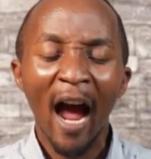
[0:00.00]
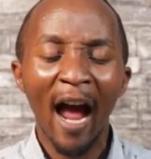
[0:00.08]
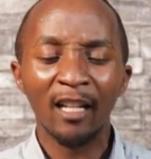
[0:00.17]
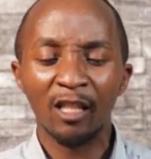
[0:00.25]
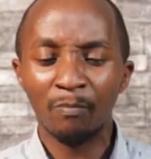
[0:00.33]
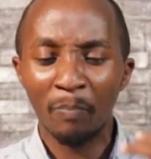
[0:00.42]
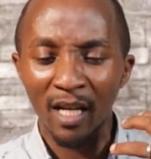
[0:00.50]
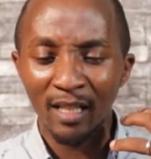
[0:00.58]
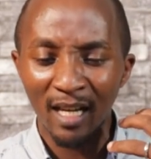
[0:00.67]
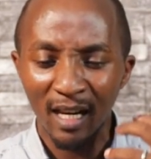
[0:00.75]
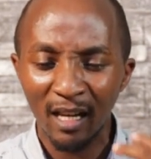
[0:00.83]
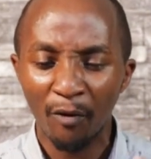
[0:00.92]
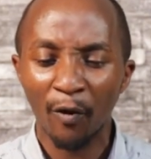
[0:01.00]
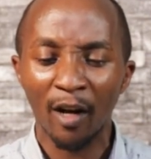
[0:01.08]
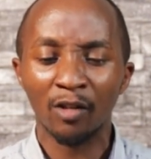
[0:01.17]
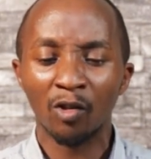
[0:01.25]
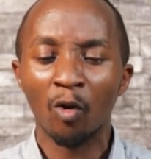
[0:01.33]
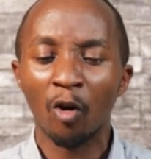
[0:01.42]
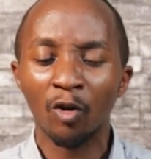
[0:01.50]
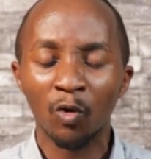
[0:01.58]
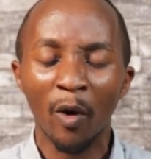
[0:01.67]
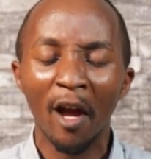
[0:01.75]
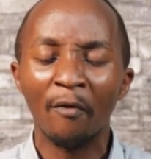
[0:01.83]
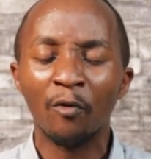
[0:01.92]
I speak deliverance, O Lord,
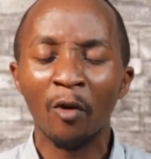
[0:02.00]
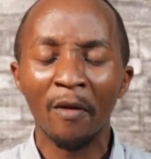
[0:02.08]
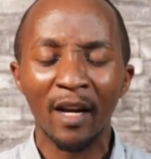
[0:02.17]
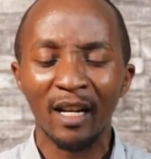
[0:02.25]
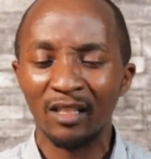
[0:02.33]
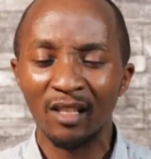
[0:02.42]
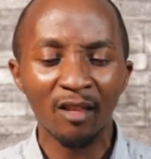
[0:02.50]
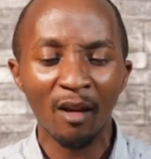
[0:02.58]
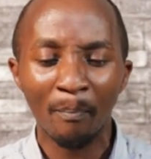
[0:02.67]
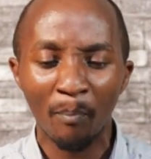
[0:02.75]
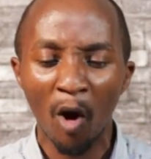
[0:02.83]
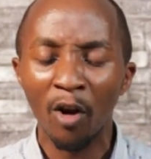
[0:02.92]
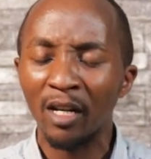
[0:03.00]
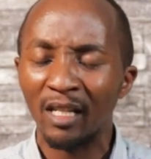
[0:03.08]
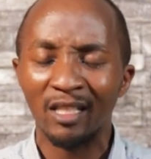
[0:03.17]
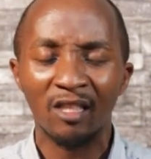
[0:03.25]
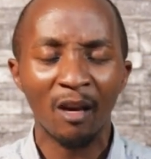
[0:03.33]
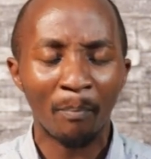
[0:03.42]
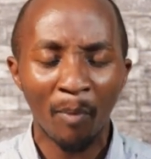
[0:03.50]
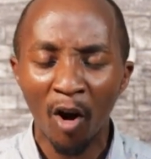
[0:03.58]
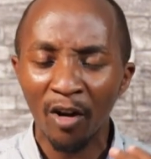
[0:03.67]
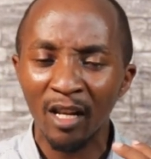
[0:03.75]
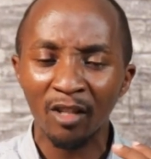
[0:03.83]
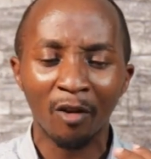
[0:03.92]
to everyone that is in the bondage, the
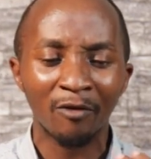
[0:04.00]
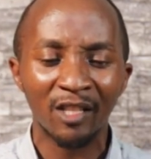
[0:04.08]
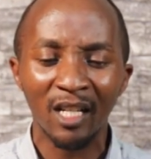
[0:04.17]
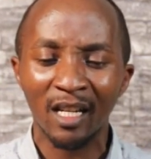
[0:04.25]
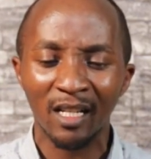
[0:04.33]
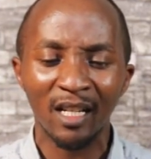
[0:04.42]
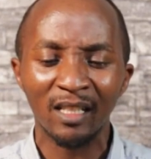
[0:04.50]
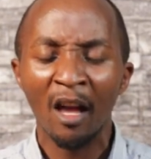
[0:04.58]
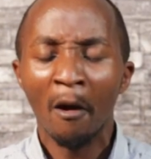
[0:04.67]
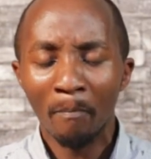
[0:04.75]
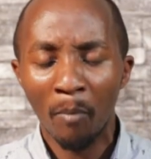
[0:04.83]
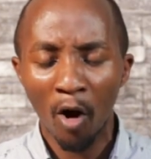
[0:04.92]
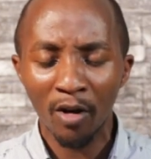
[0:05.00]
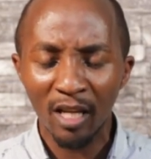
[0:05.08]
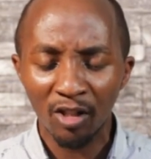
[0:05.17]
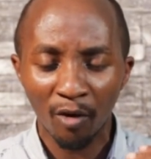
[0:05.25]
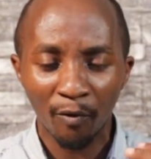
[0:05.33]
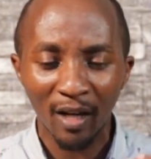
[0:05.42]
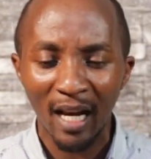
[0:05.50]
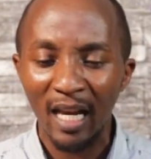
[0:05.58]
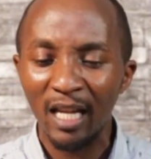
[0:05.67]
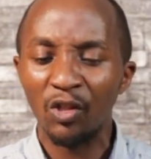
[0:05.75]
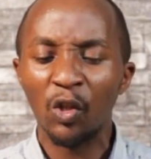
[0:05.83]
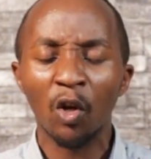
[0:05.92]
bondage of sickness, bondage of
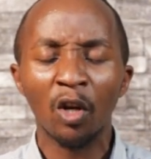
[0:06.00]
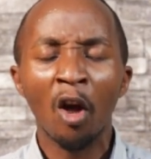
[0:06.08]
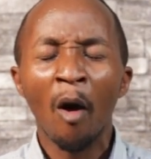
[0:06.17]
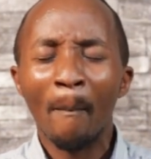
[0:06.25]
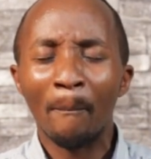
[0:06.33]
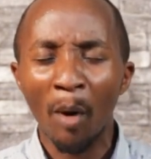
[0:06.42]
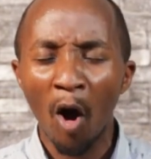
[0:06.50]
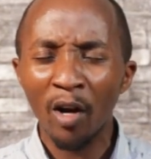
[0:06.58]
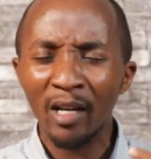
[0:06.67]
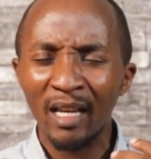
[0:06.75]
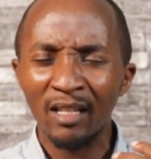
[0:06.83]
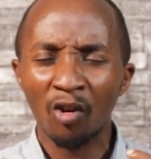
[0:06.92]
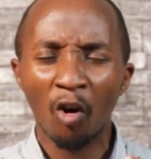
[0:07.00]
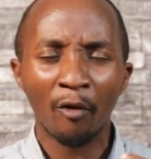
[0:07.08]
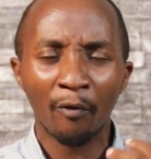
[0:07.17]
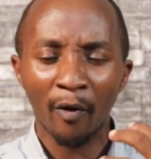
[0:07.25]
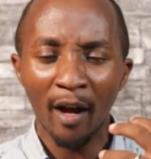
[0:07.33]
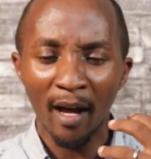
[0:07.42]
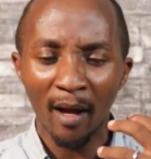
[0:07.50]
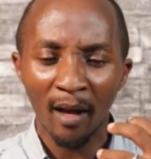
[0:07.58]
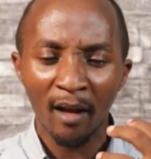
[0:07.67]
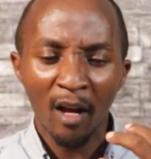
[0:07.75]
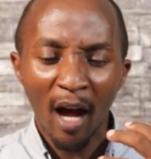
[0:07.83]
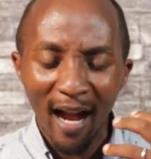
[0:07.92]
religion, bondage of
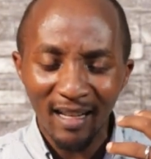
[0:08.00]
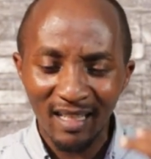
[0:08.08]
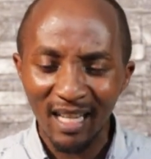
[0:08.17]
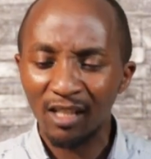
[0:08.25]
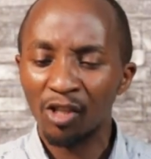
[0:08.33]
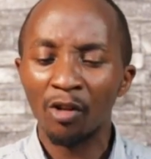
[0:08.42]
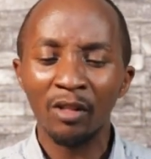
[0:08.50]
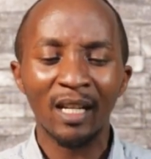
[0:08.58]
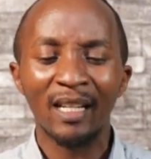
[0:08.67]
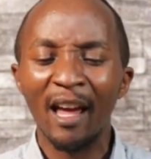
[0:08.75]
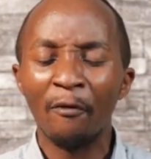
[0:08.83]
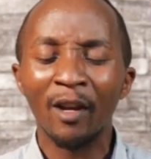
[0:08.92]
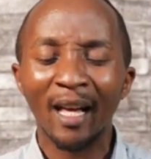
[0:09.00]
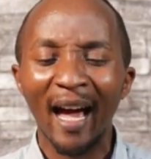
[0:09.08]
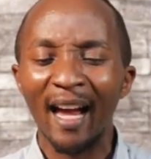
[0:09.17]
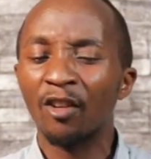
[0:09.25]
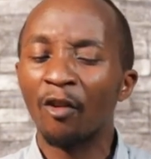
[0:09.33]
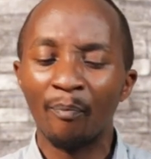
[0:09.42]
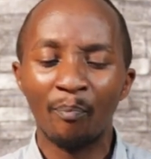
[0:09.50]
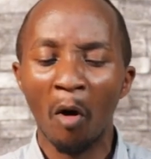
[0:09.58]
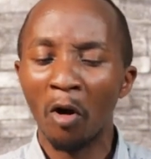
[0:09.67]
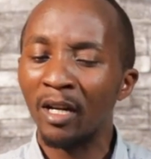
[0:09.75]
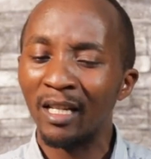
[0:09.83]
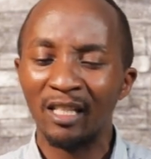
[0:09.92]
uh, addictions, and every kind of
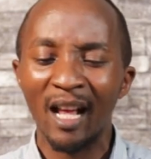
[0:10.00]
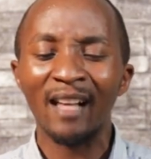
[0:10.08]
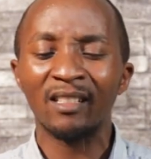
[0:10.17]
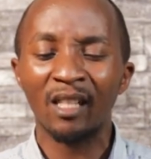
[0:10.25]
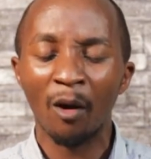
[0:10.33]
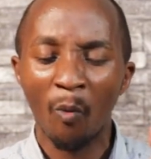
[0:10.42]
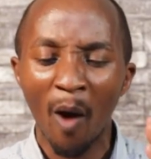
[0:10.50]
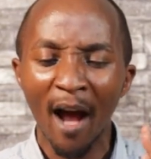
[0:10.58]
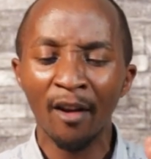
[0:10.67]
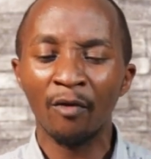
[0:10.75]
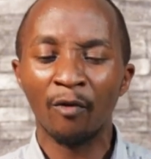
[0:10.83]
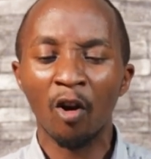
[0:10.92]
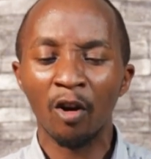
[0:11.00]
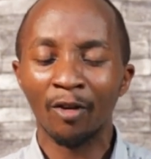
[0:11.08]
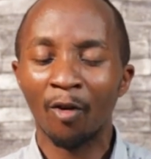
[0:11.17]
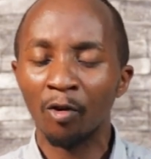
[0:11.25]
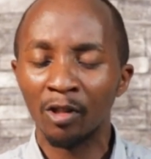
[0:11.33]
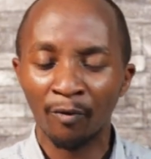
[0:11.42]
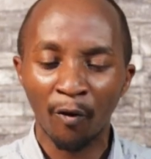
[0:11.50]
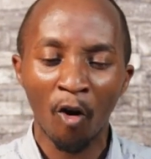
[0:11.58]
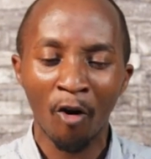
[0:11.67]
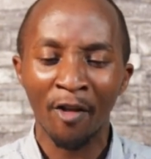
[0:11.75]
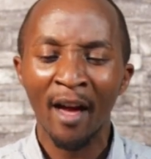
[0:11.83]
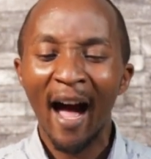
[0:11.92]
bondage. As the word of God goes
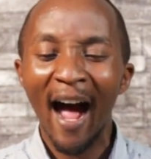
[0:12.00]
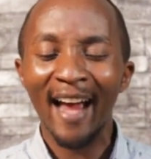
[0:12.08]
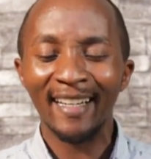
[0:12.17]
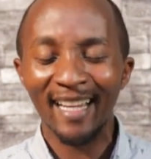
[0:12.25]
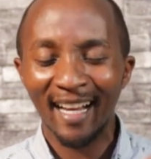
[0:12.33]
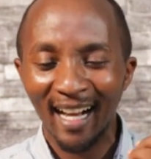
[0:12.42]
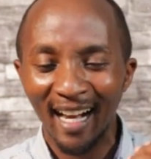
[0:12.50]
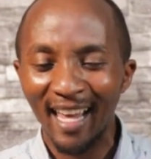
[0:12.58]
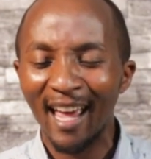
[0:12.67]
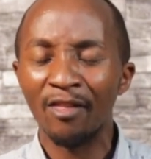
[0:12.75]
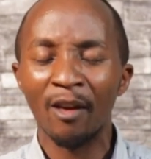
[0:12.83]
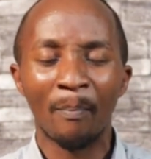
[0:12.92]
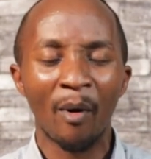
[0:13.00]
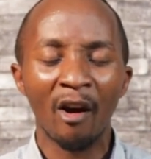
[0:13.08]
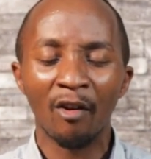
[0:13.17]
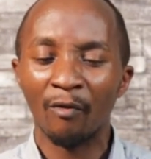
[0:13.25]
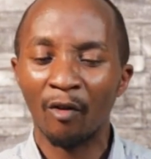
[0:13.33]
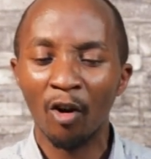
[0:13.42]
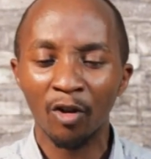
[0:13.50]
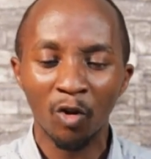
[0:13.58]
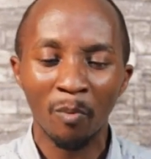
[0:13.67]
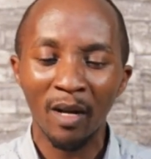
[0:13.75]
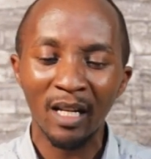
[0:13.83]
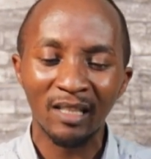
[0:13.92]
forth, I declare the power of God
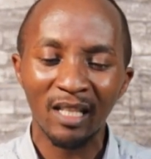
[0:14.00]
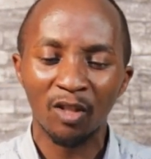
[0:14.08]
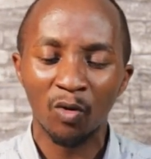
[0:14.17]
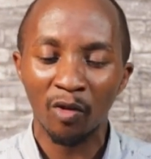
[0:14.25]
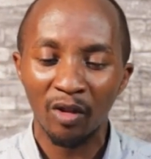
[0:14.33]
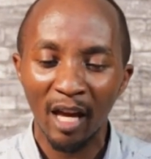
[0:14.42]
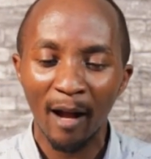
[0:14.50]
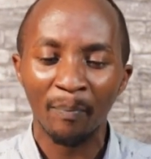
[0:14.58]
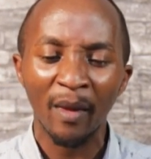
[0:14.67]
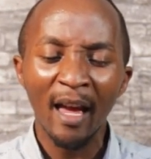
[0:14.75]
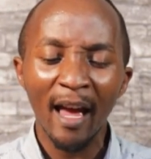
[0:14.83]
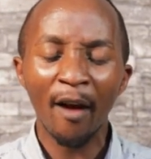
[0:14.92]
to minister to them.